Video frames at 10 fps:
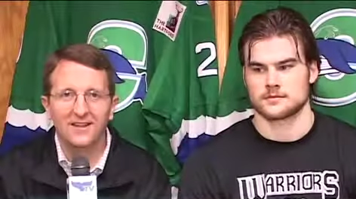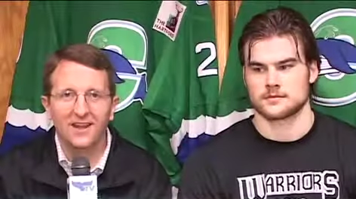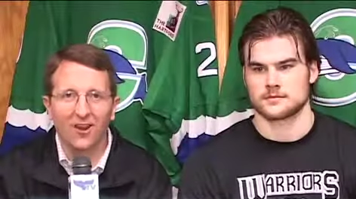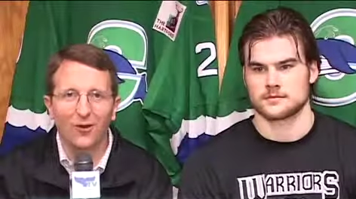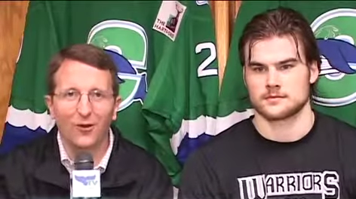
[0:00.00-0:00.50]

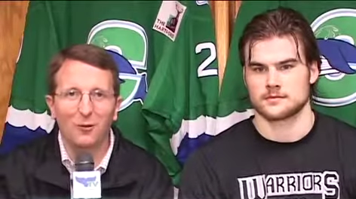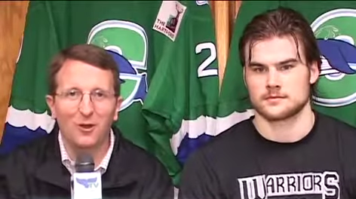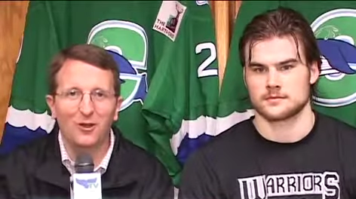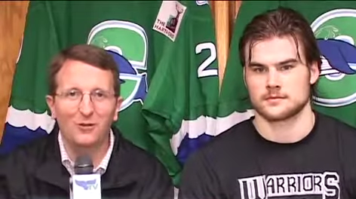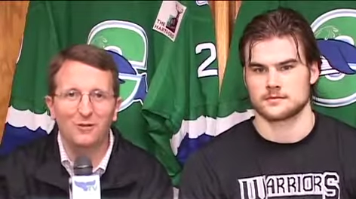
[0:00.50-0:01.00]
Speaker 1: Hello and
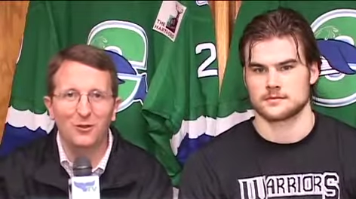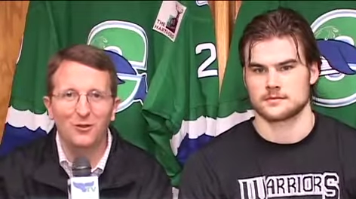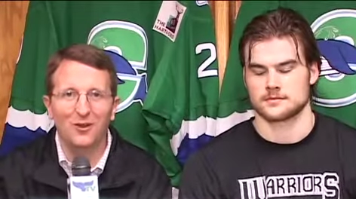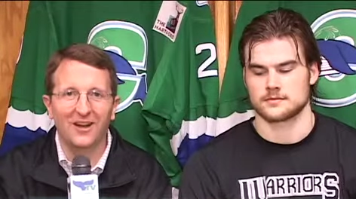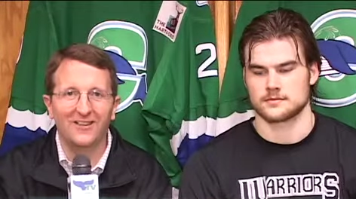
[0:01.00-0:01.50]
welcome
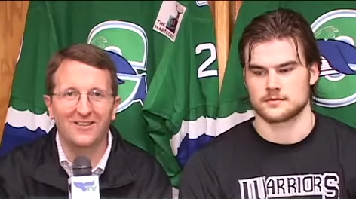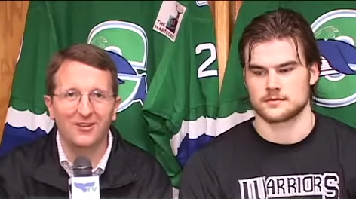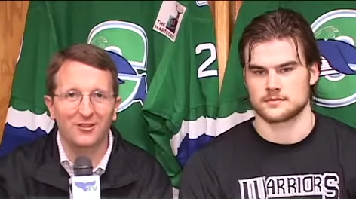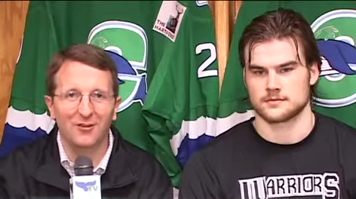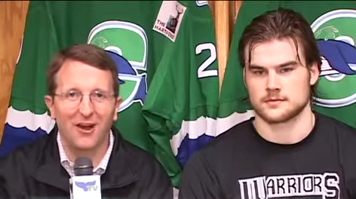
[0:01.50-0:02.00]
to tonight's
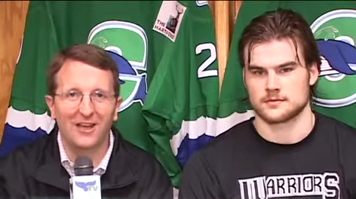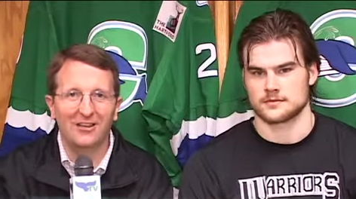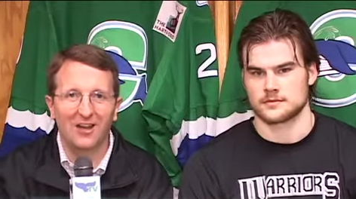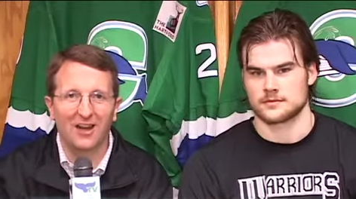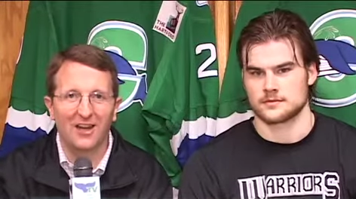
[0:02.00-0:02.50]
edition of
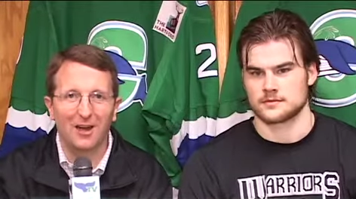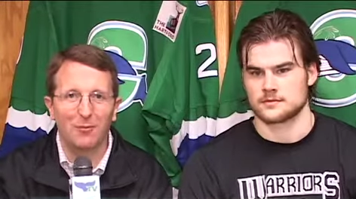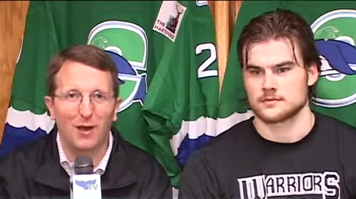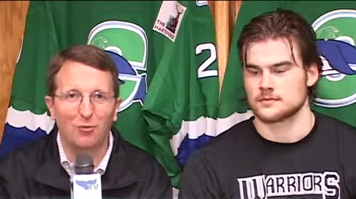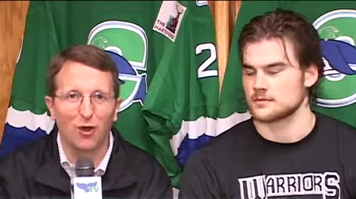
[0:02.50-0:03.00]
Hockey Talk. I'm
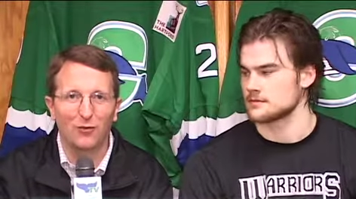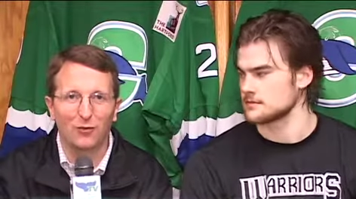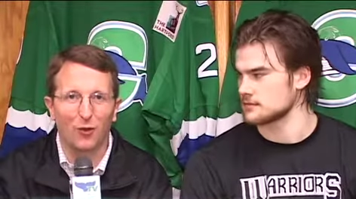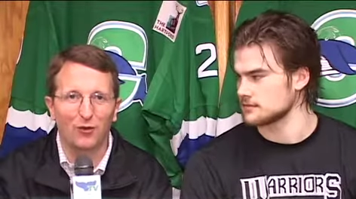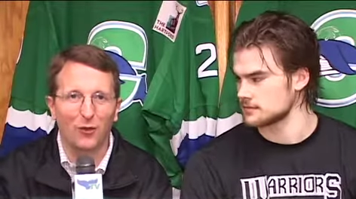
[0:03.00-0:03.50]
Bob
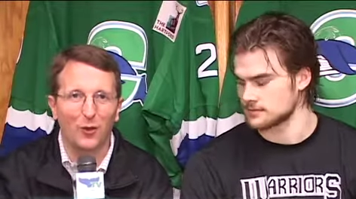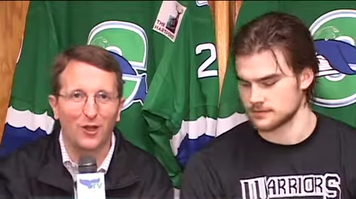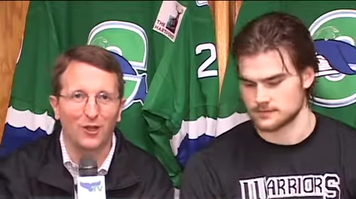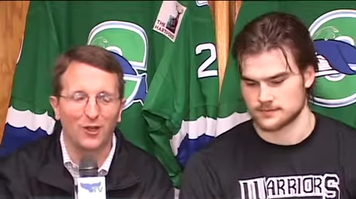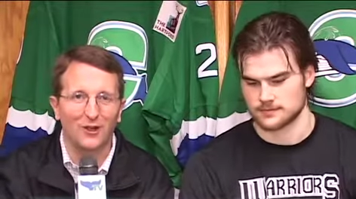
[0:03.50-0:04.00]
Crawford, voice of the
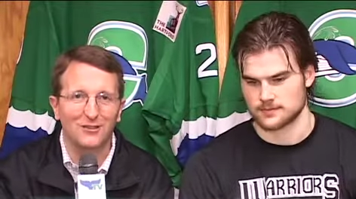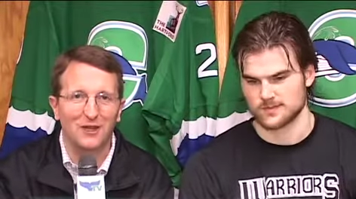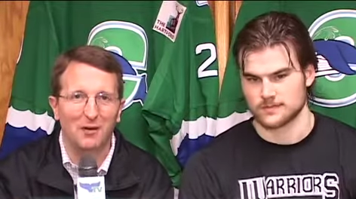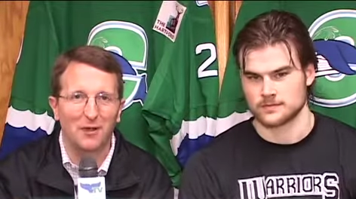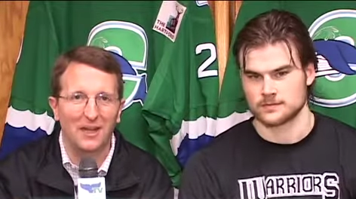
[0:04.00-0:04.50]
Whale, and
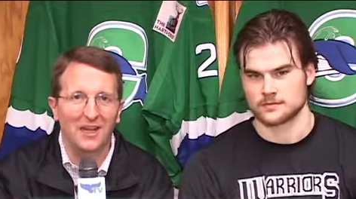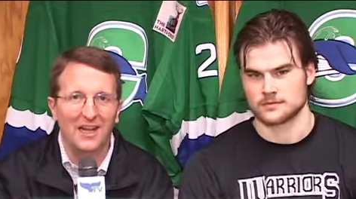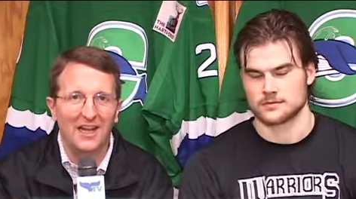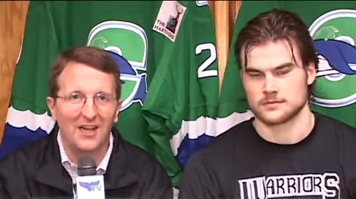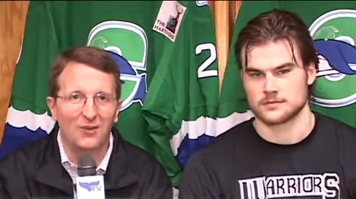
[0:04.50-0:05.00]
alongside me
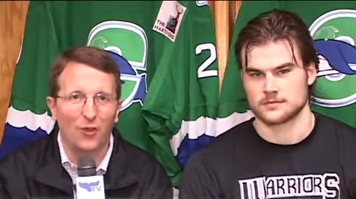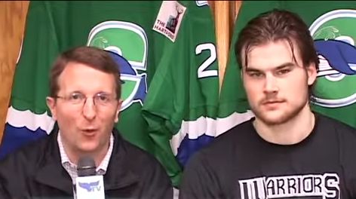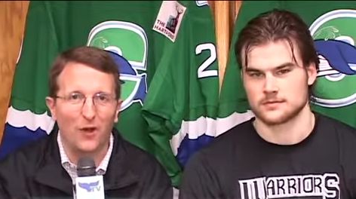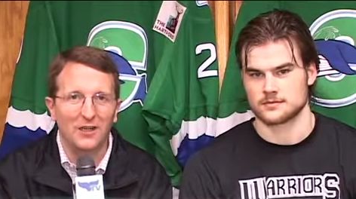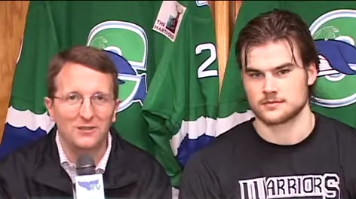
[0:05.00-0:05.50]
is
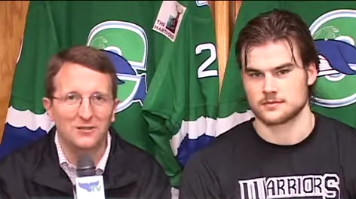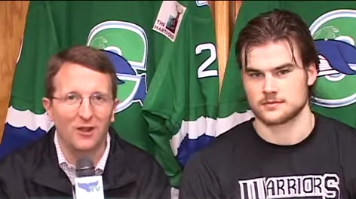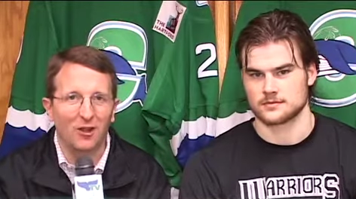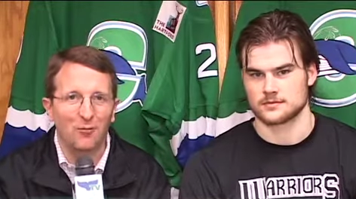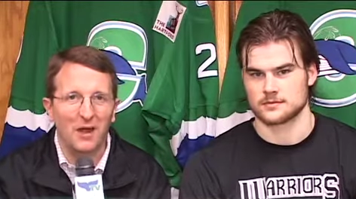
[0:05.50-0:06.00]
the Whale's
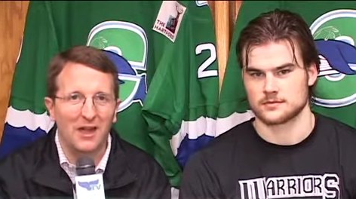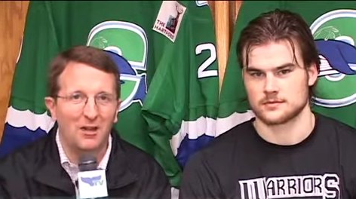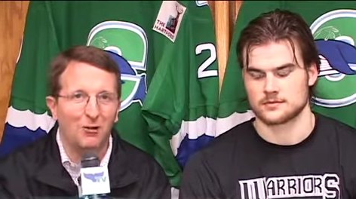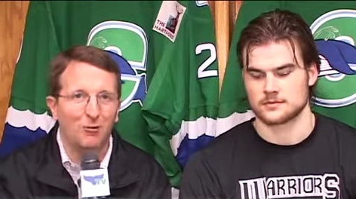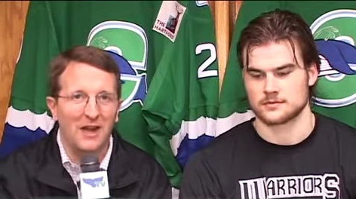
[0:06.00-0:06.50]
Dylan
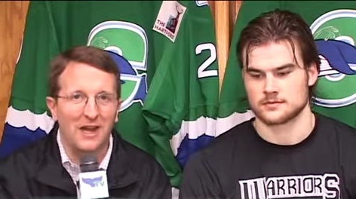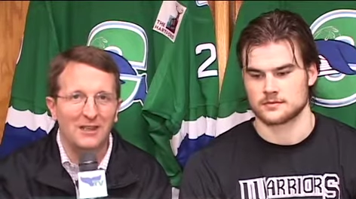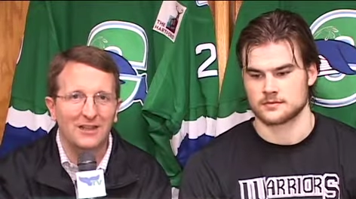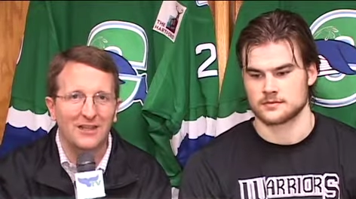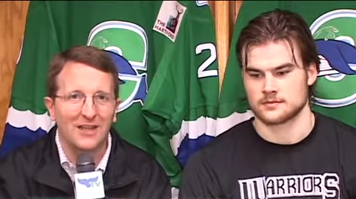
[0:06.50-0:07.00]

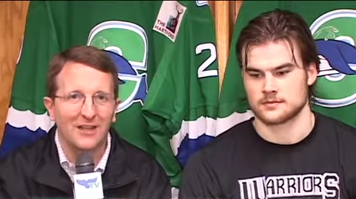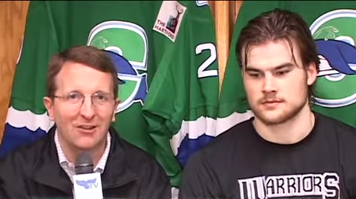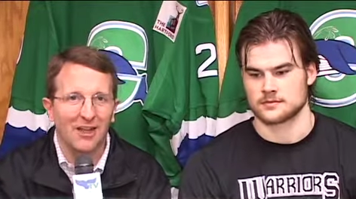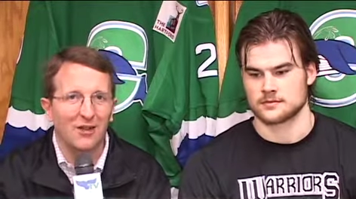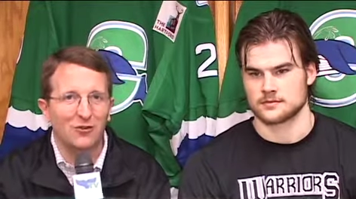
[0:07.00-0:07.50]
McIlrath, the
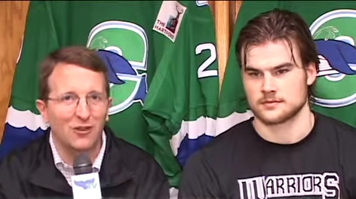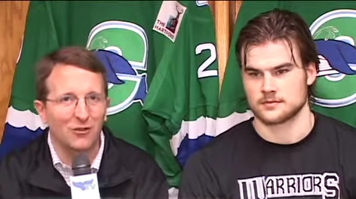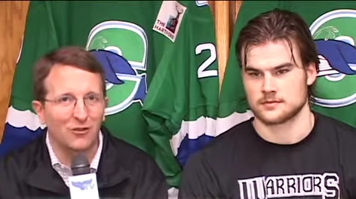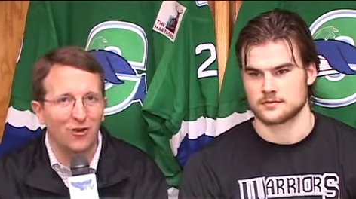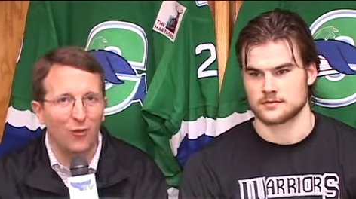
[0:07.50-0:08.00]
latest
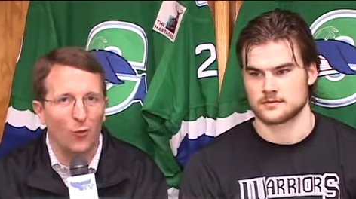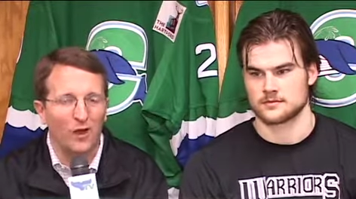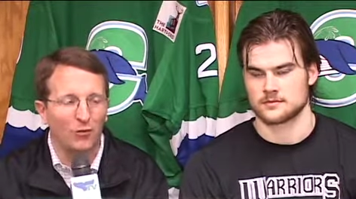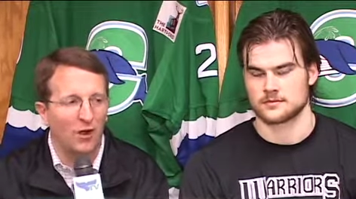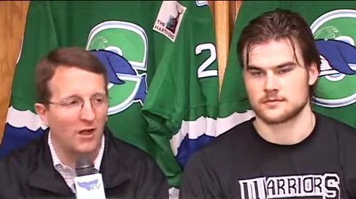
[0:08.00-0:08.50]
addition to the
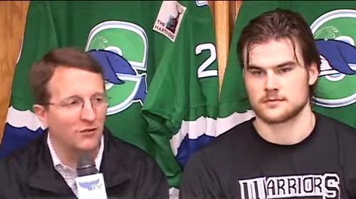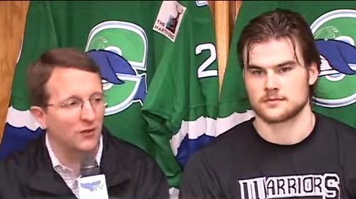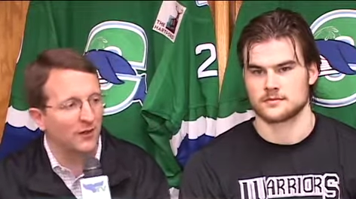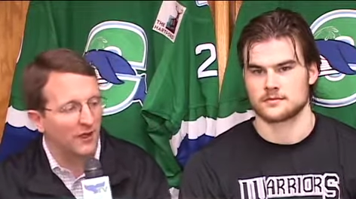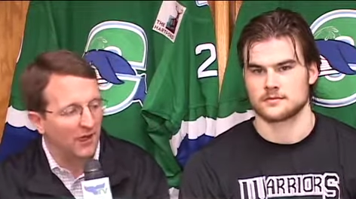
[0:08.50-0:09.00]
Whale
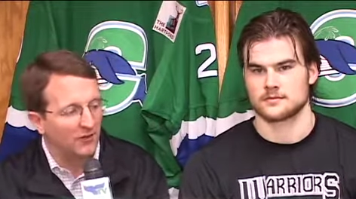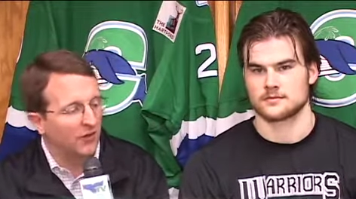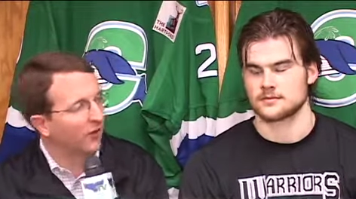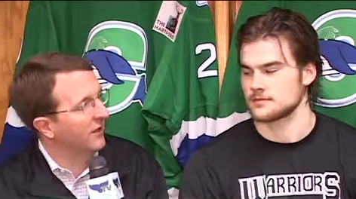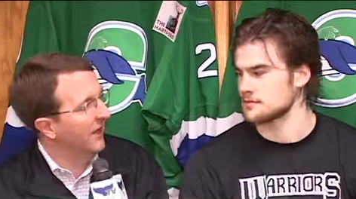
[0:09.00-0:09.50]
roster. And
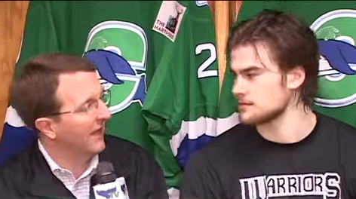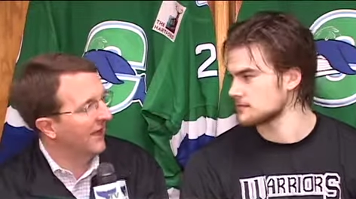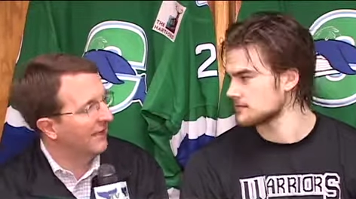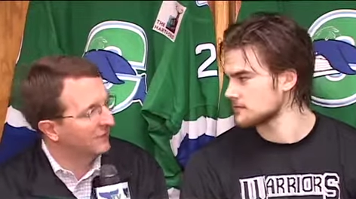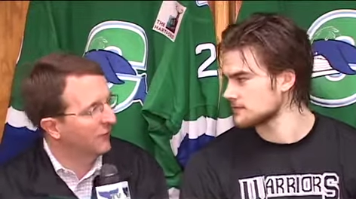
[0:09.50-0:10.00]
Dylan,
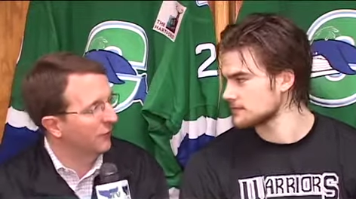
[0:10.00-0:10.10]
as a